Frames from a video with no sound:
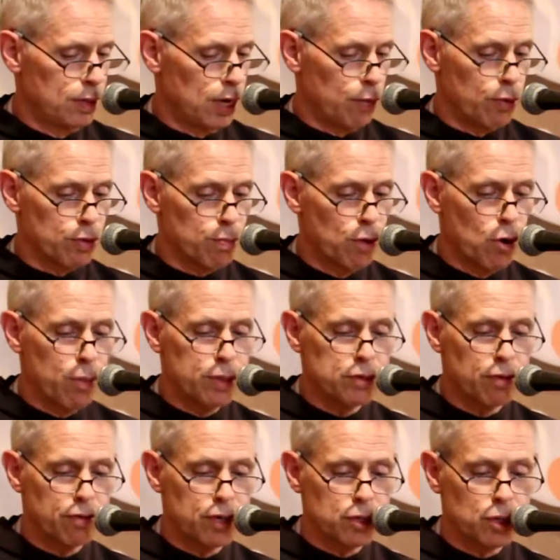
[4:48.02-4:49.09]
and with
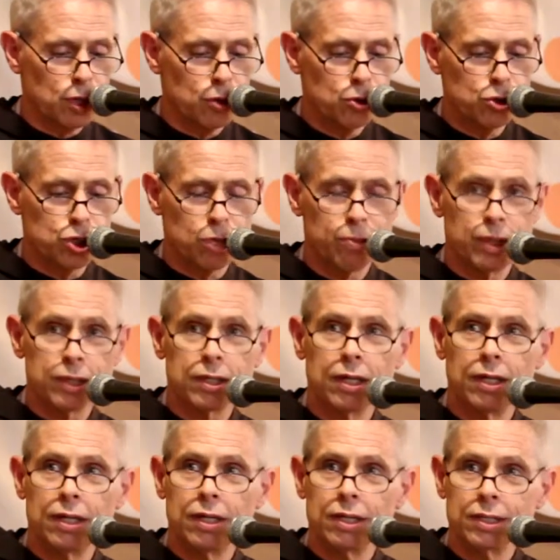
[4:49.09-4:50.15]
moments of
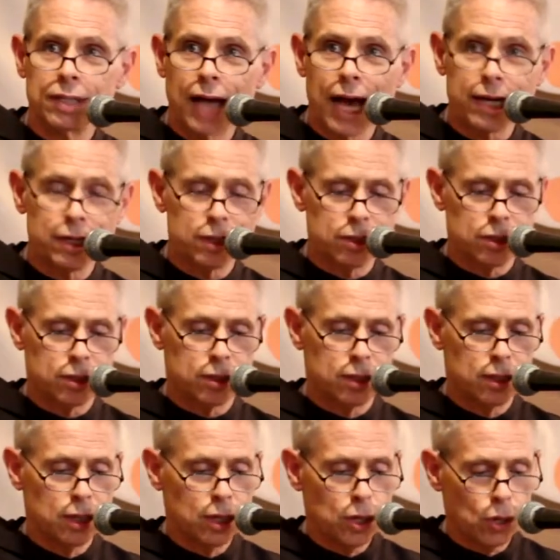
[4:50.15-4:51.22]
disillusionment, sadness,
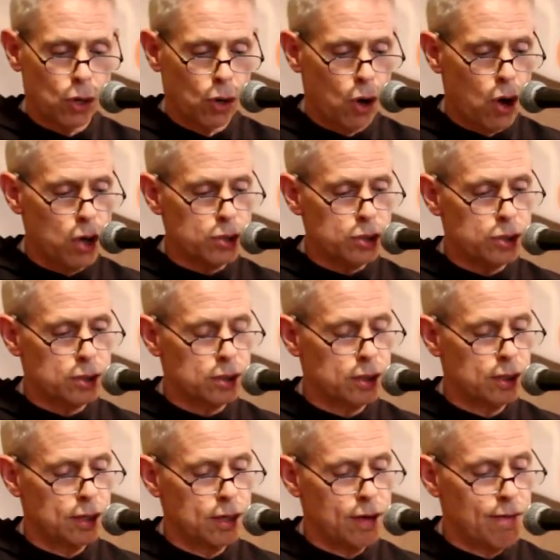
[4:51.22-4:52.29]
loss,
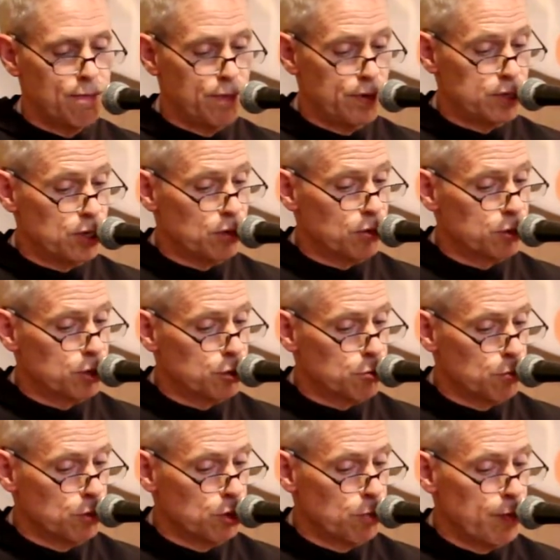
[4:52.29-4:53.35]
physical
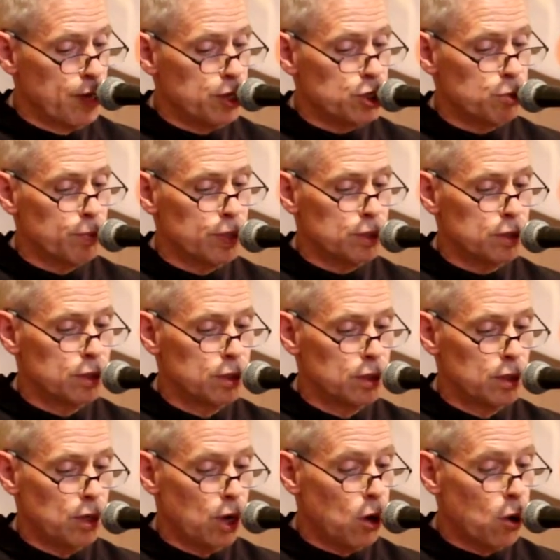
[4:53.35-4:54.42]
diminishment,
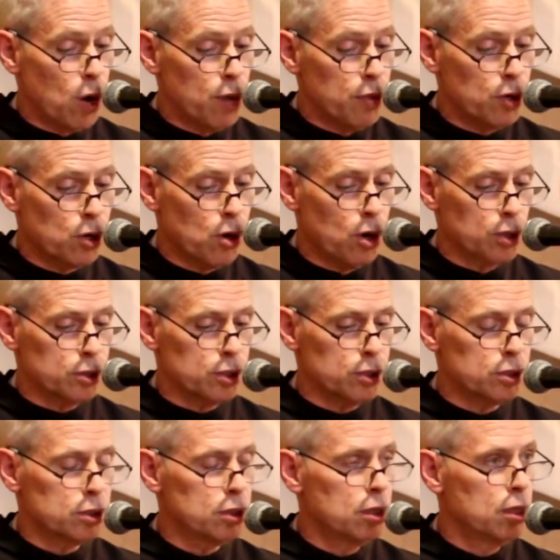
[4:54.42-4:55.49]
or other
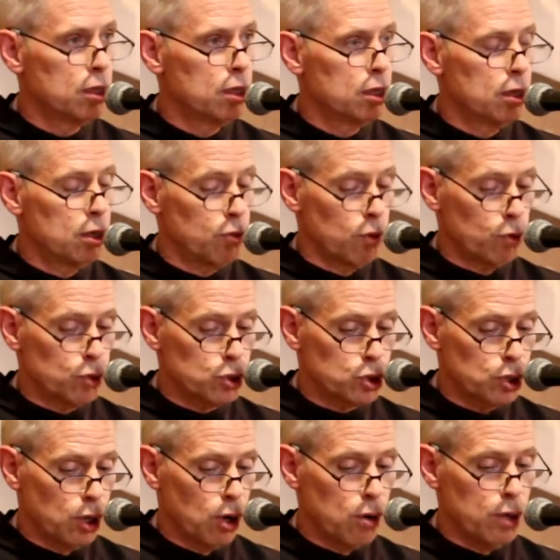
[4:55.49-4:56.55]
causes, will
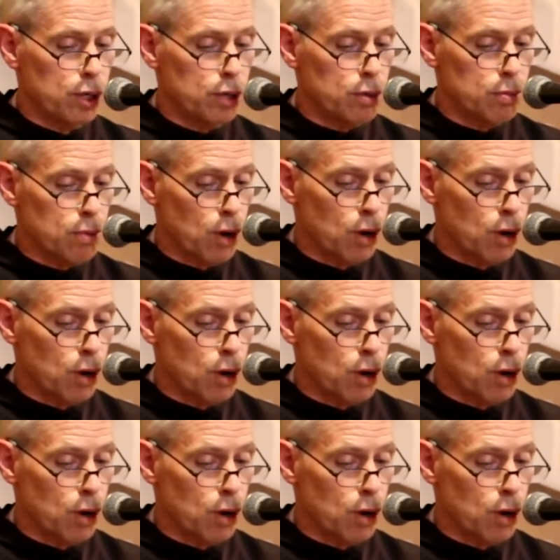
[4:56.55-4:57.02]
slowly